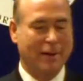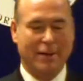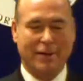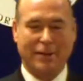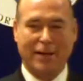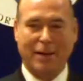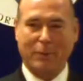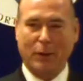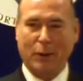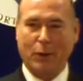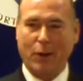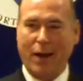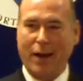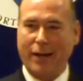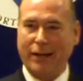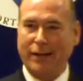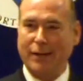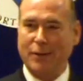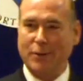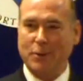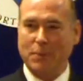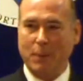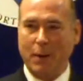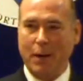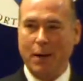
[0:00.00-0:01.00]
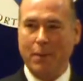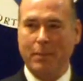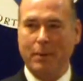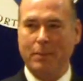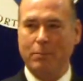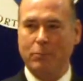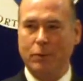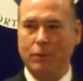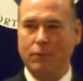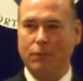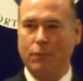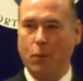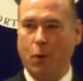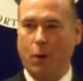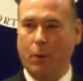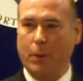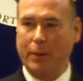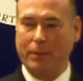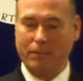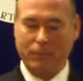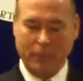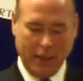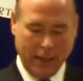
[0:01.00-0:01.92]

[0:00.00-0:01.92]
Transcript: democratic experiment moved forward.